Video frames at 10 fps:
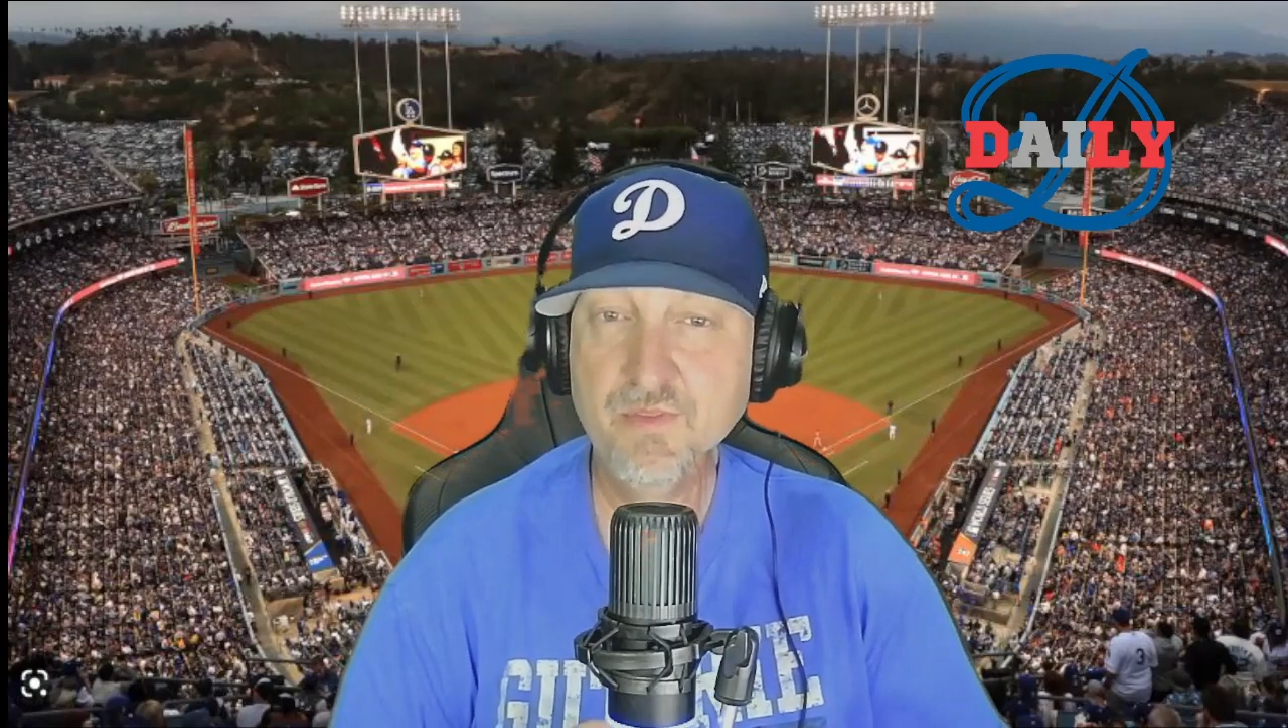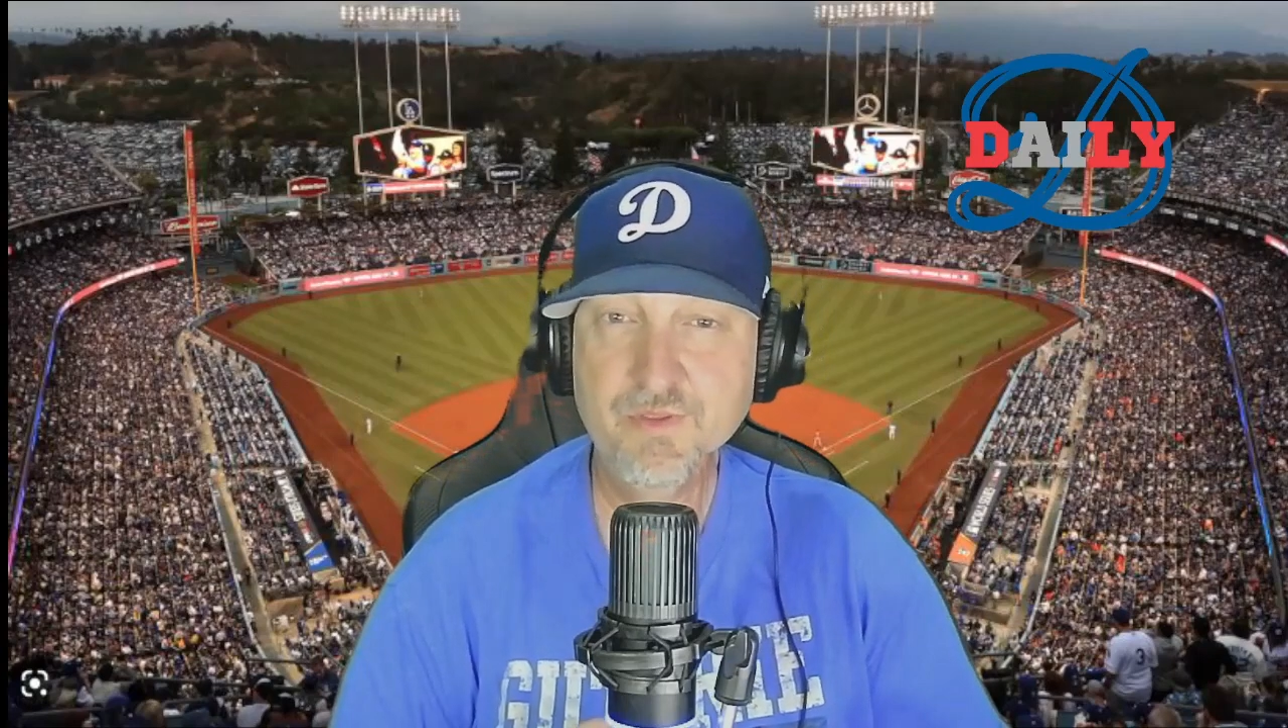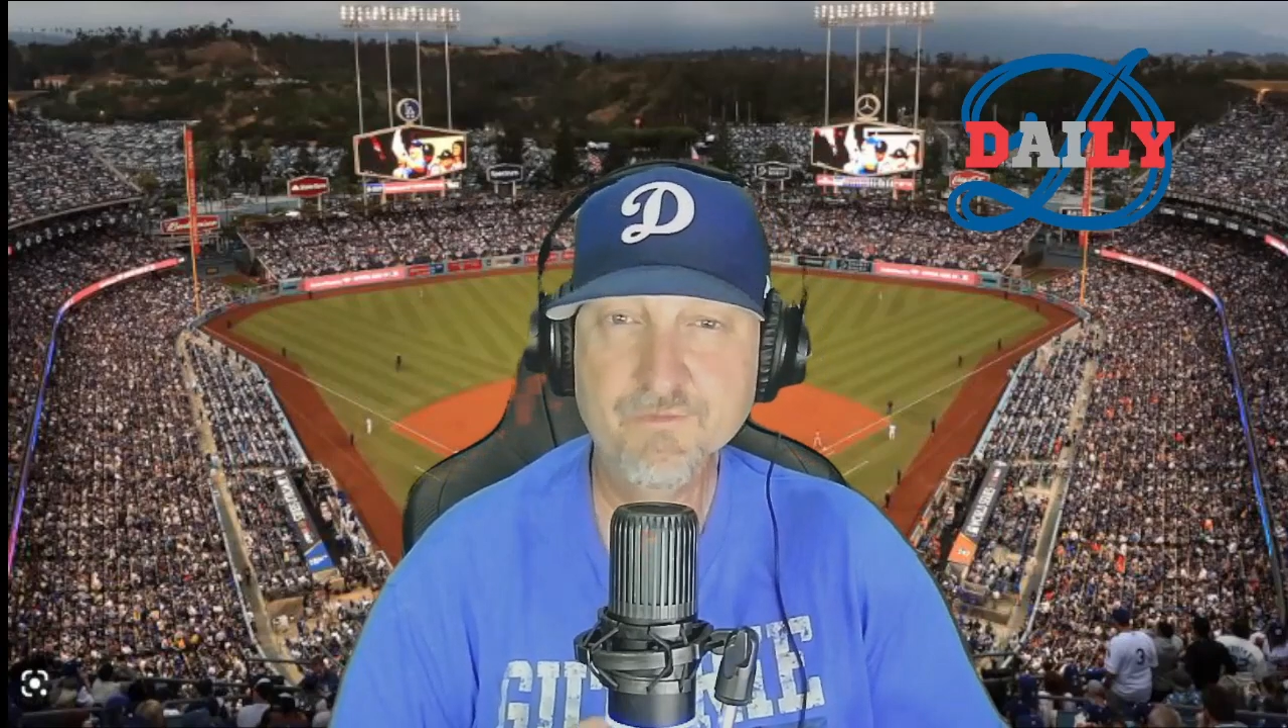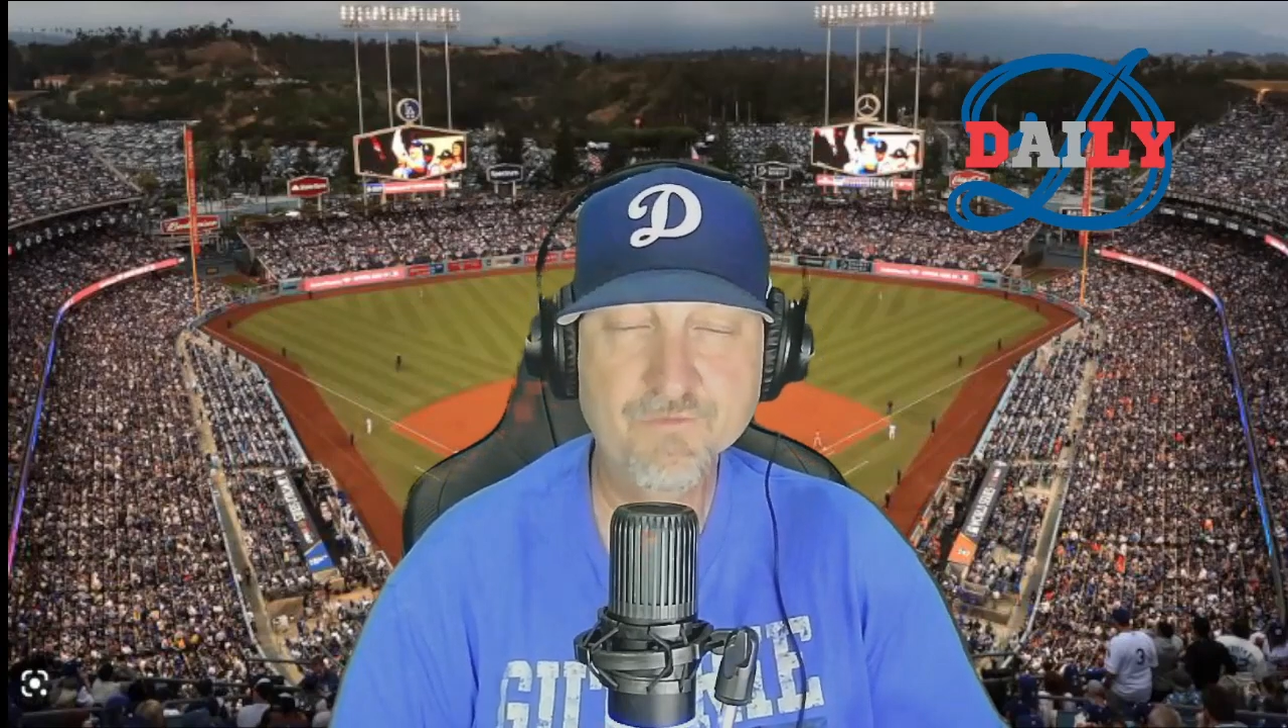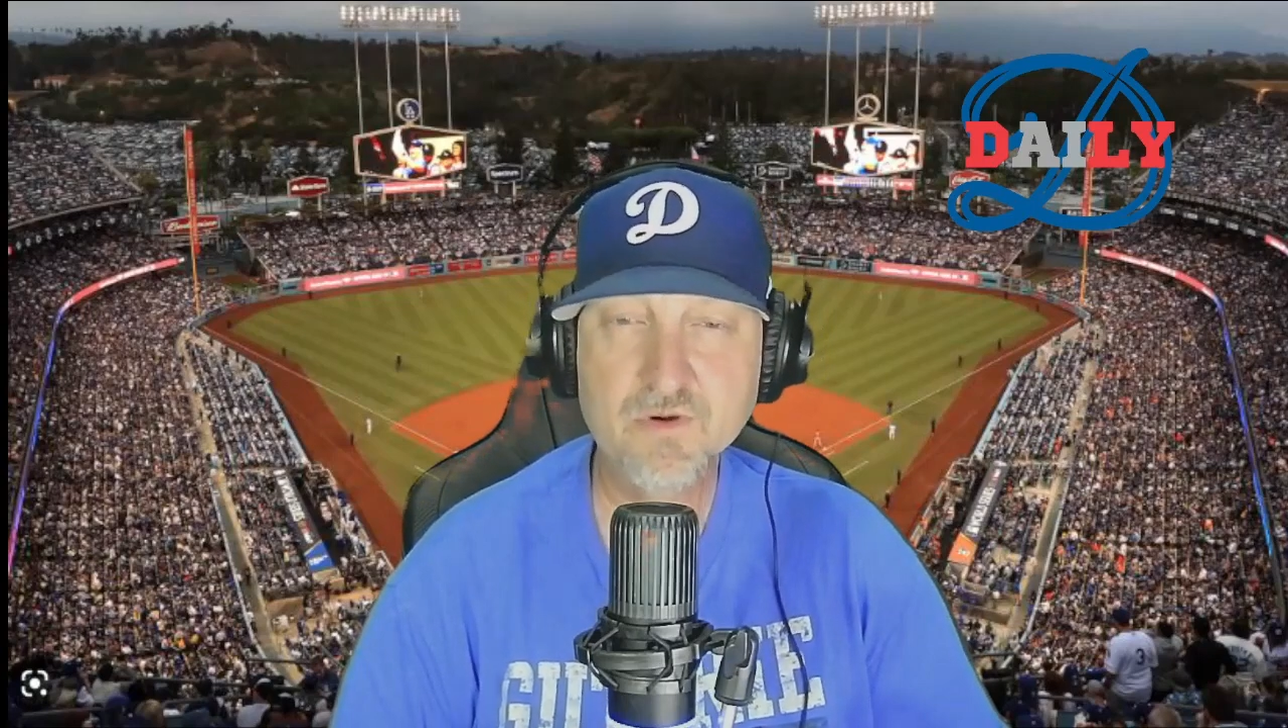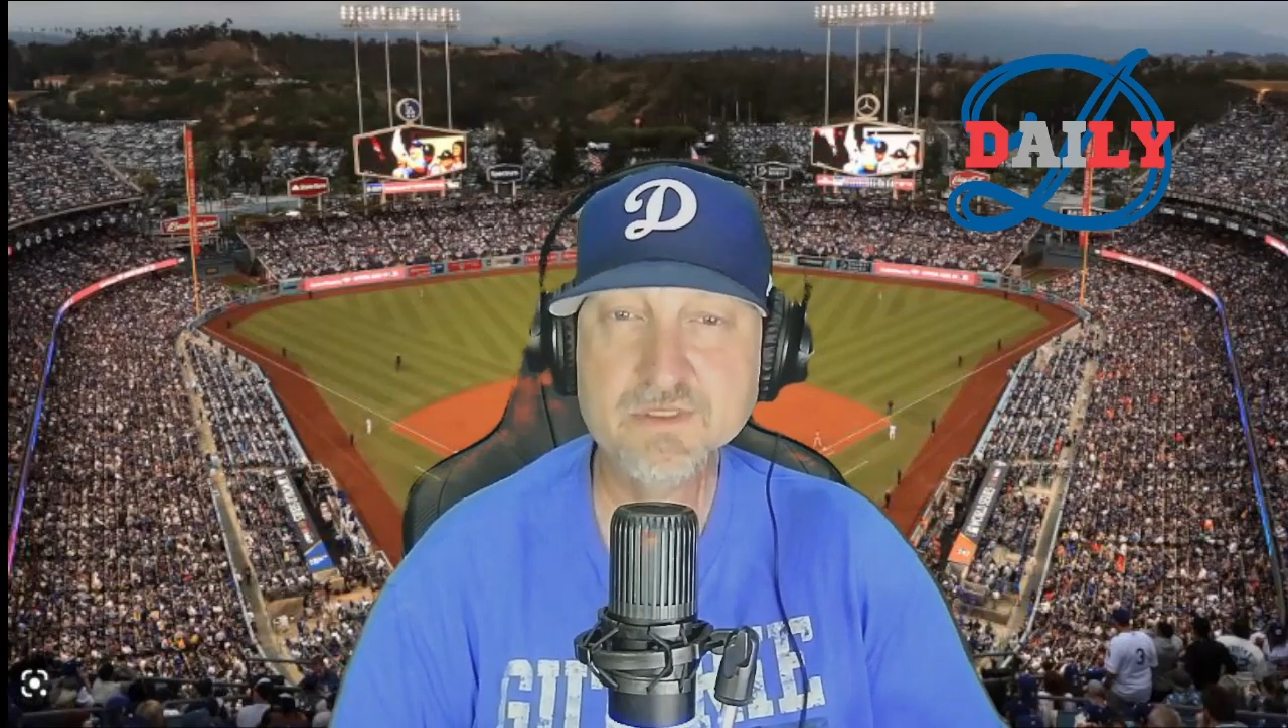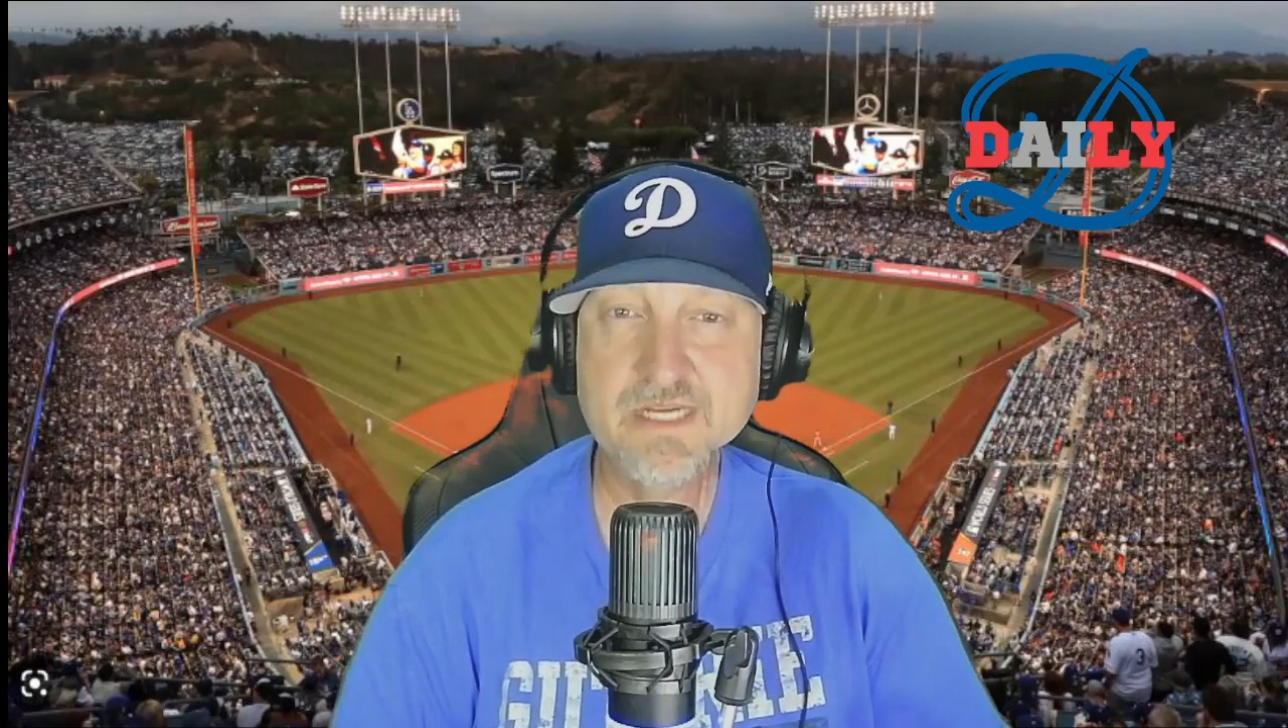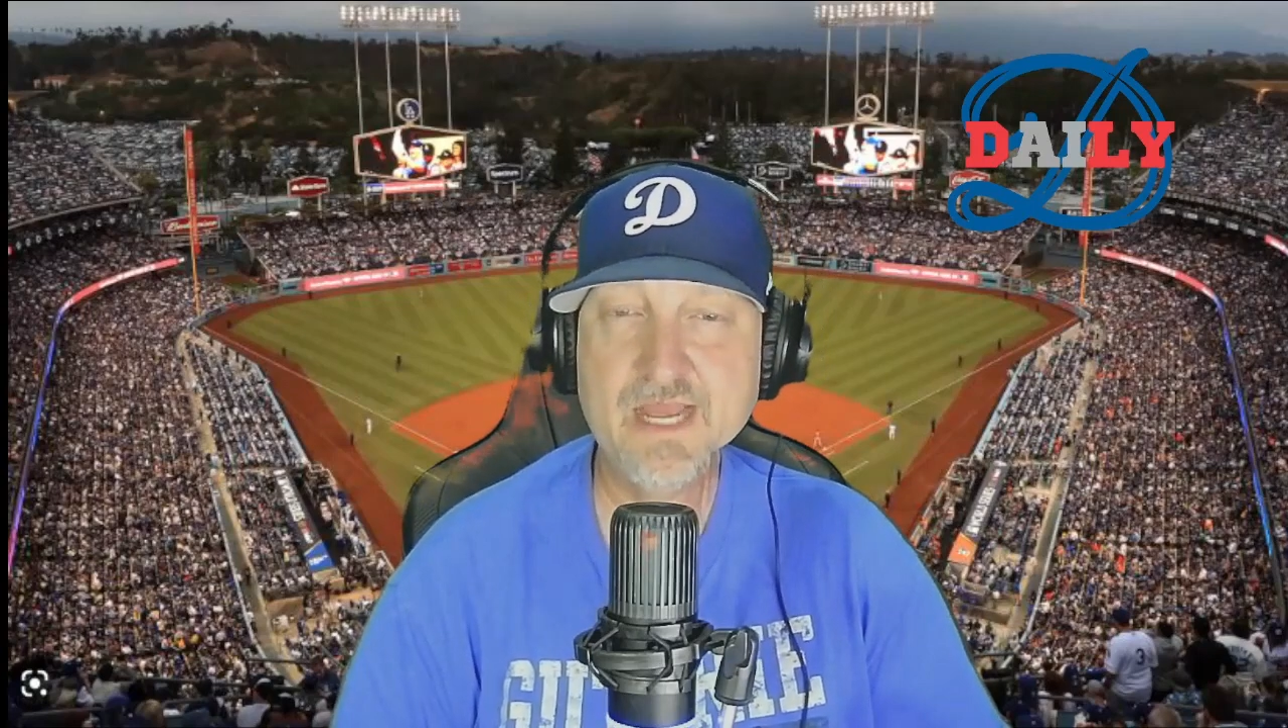the first